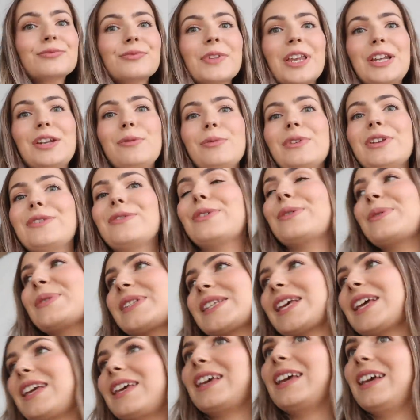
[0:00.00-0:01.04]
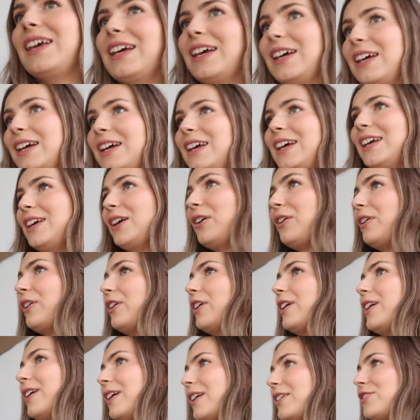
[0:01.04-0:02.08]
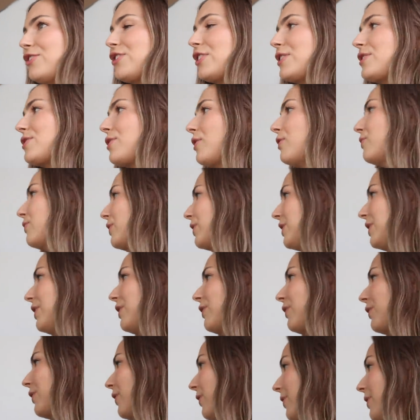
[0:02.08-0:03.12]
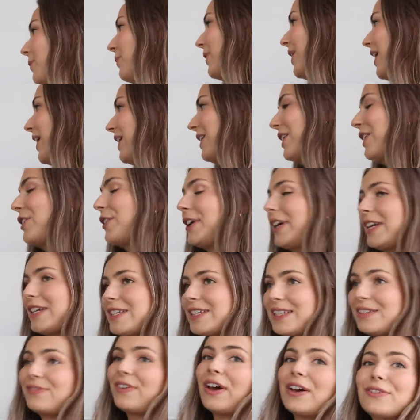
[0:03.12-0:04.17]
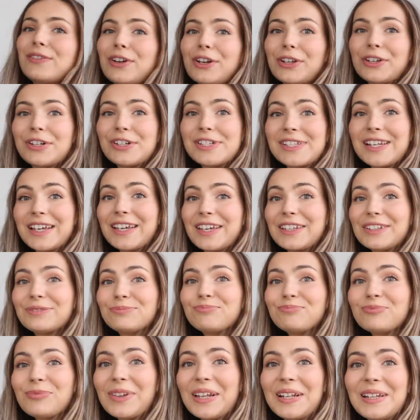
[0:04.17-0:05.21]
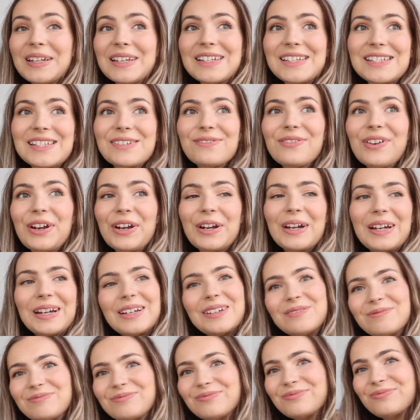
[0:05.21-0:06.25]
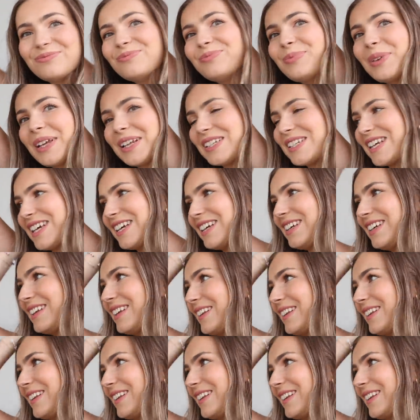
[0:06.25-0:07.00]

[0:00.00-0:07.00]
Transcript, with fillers: Can you believe it was like just over a year ago that we had our crazy five dollar sale in this very building.